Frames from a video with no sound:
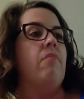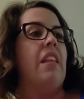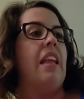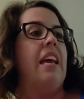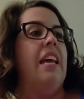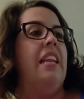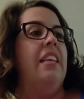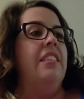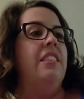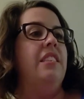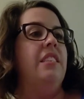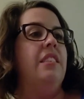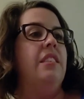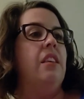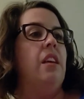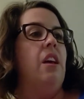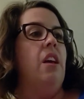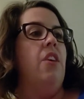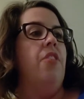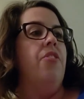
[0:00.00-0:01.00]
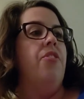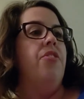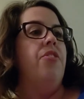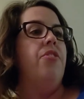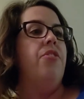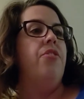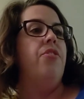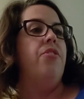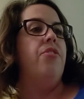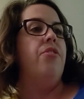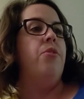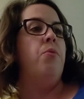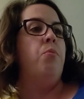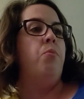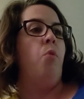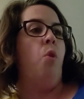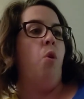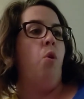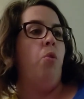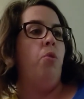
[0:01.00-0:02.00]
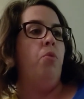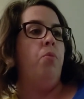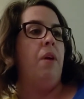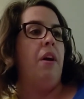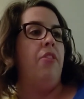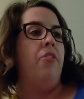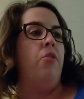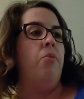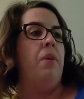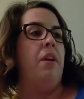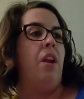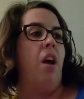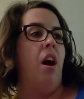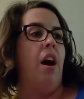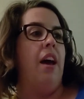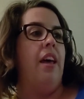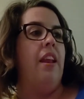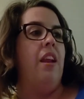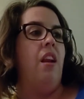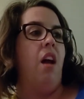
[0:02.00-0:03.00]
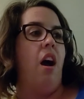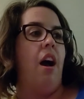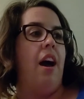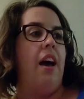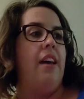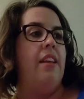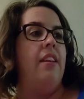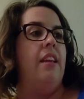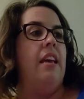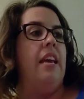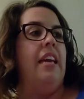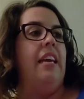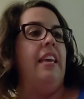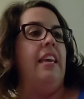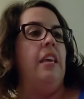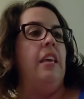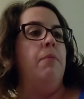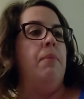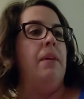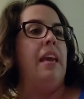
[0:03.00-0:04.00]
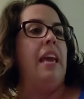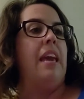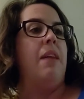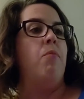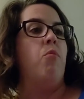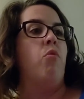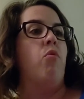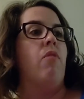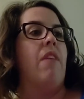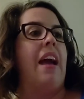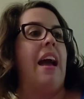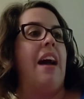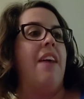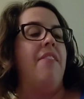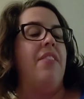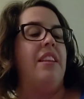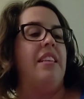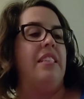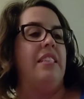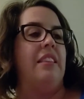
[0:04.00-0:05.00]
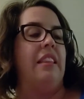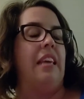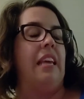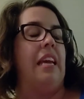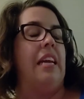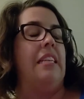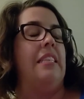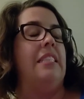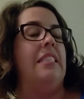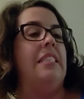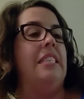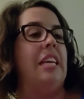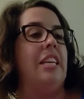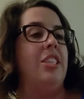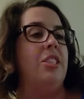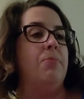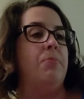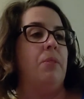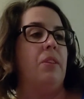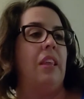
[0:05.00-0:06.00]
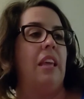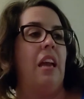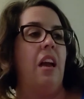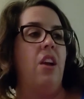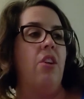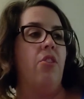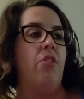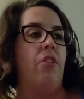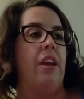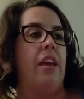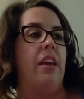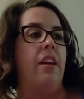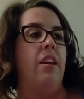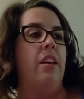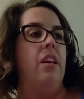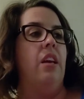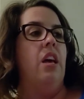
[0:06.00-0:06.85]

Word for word: And as the cold weather went on and on, he became ravenously and desperately hungry.